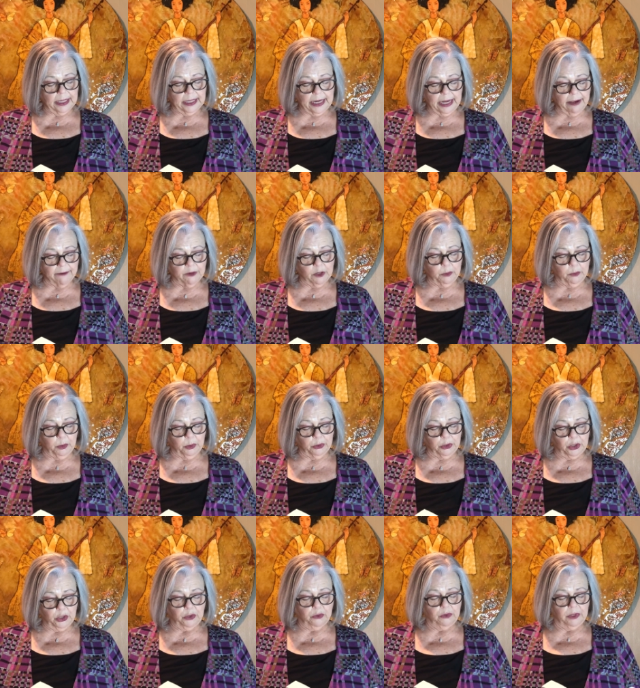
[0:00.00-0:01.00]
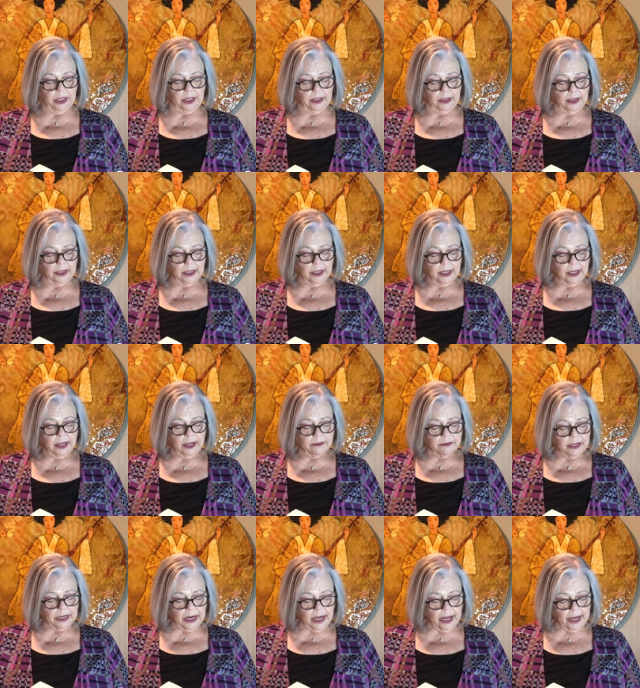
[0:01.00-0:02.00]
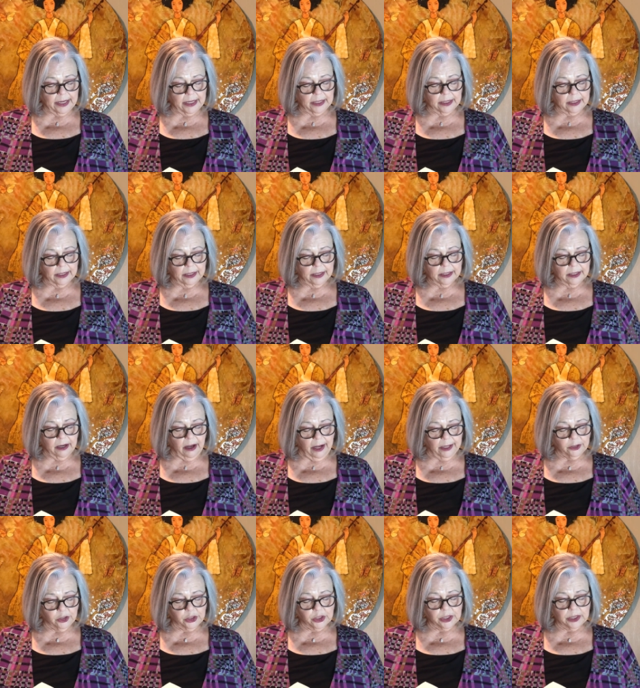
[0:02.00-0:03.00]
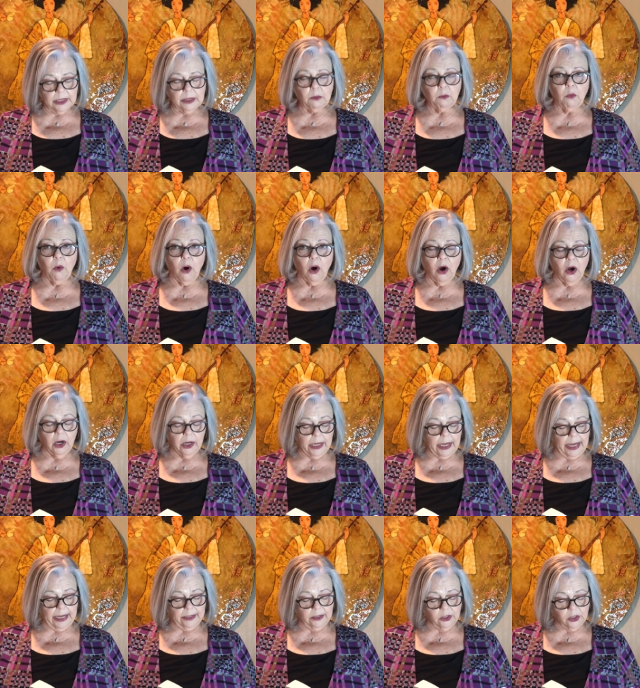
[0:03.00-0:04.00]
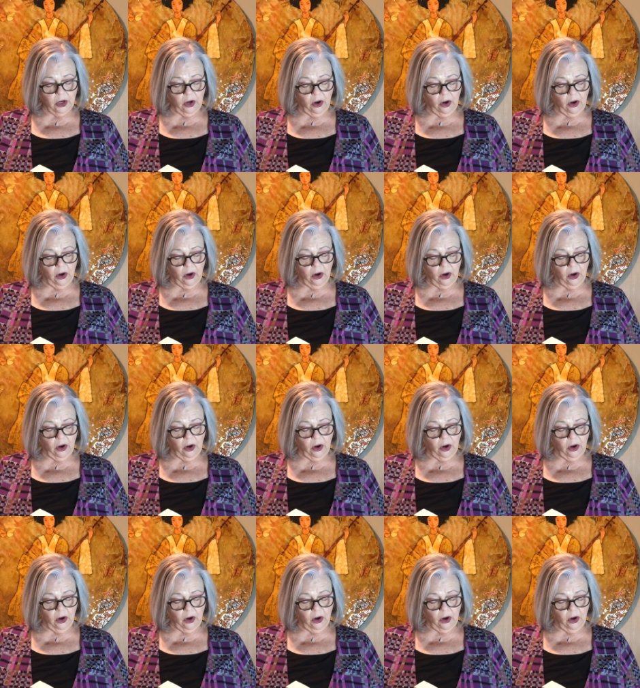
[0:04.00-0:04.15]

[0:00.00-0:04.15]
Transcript: inevitable union, that I consciously walk and